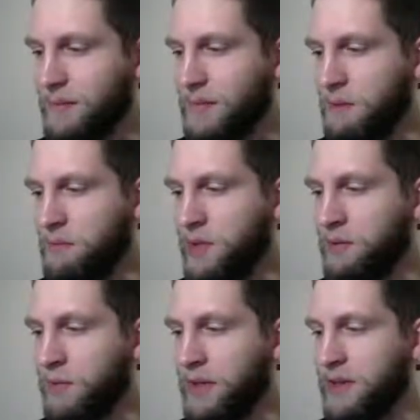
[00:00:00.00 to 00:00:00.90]

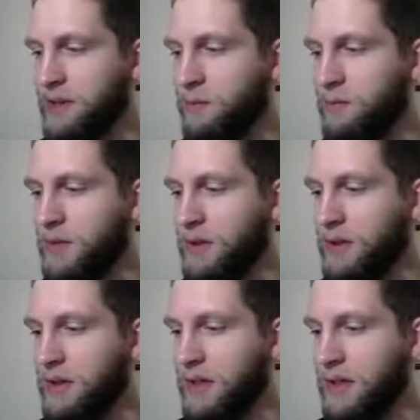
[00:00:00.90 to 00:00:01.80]
But with the
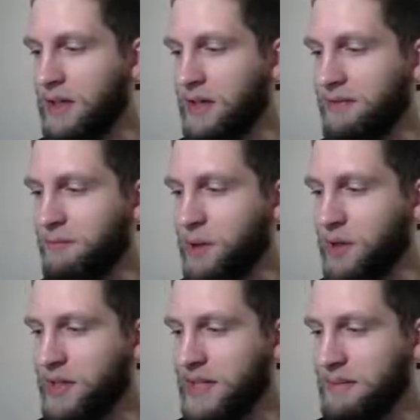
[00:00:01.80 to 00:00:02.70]

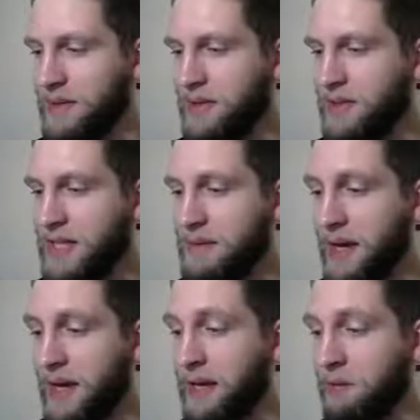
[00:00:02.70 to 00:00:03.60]
water type on our team
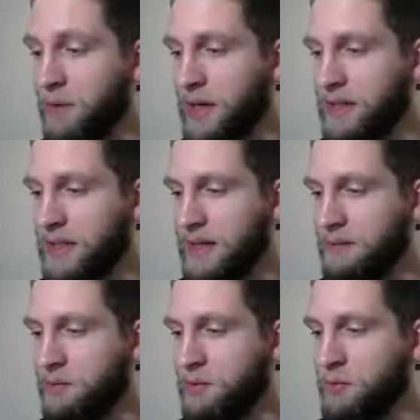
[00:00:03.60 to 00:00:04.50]
and a rock
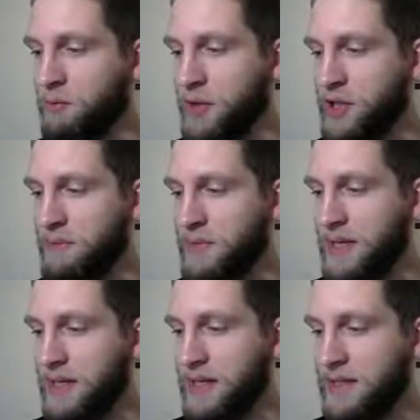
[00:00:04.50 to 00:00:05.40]
type, we should
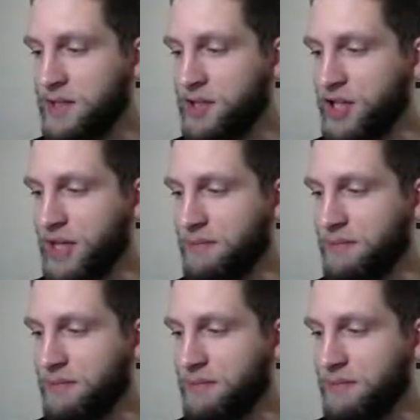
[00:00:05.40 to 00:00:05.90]
be in decent shape.